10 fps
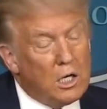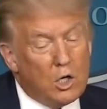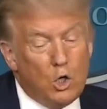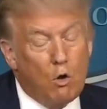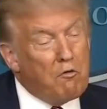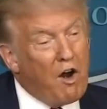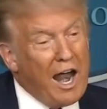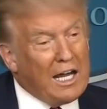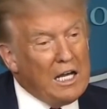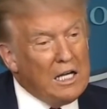no
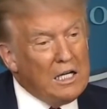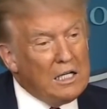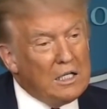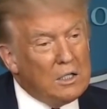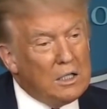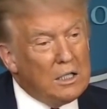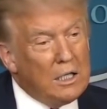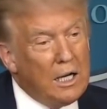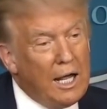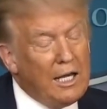fracking,
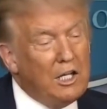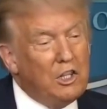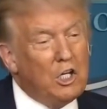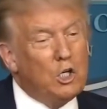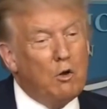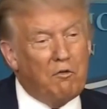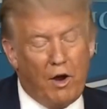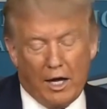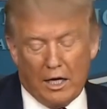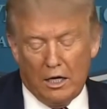How do you think no
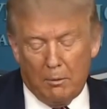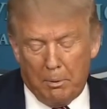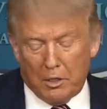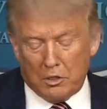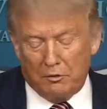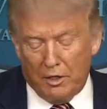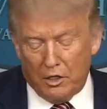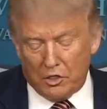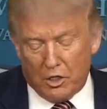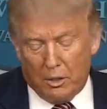fracking in Pennsylvania
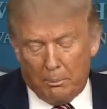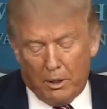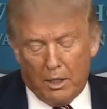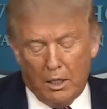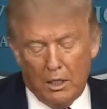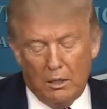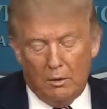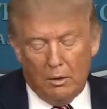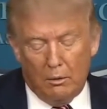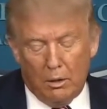is going to play?
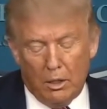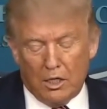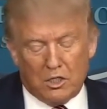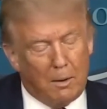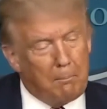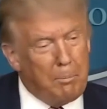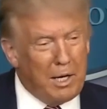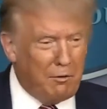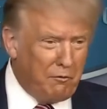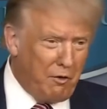That's a
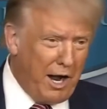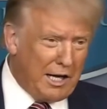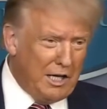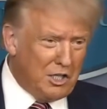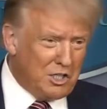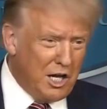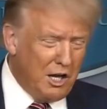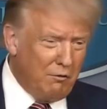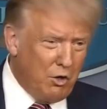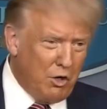big fracking
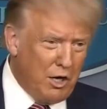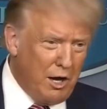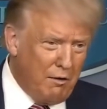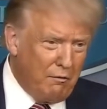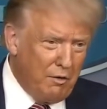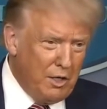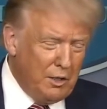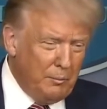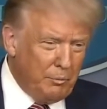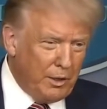state. If you didn't have
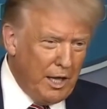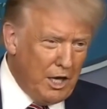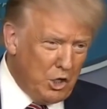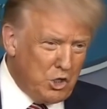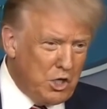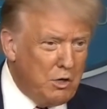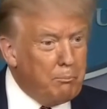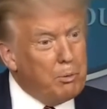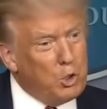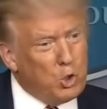energy
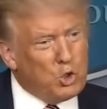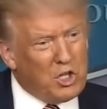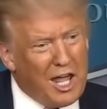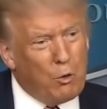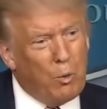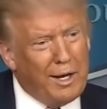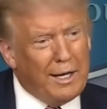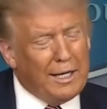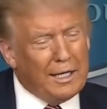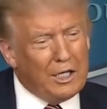produced that
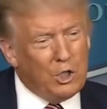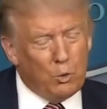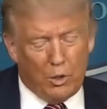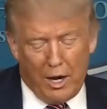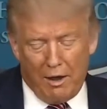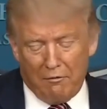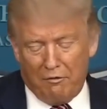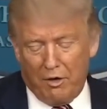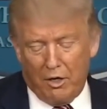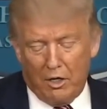way, you would
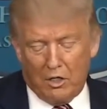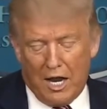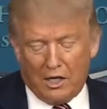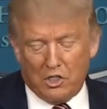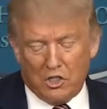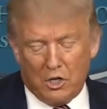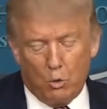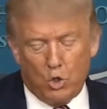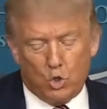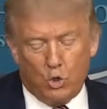have taxes that
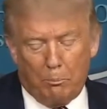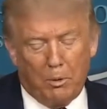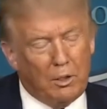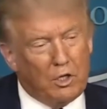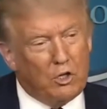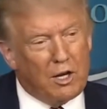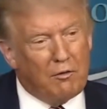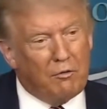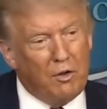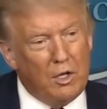would triple, and you'd
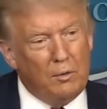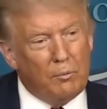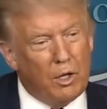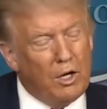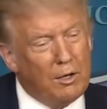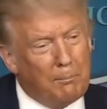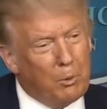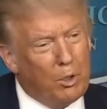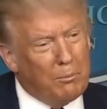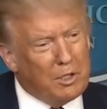have
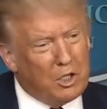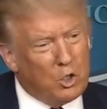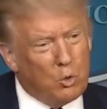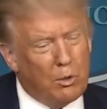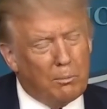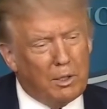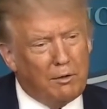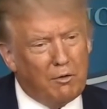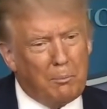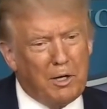unemployment that you wouldn't
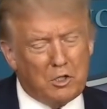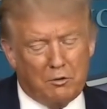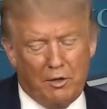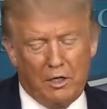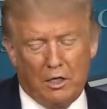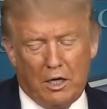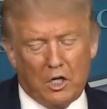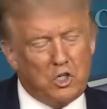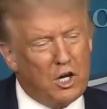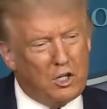believe. In Pennsylvania
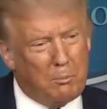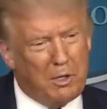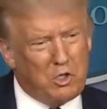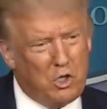last year had the best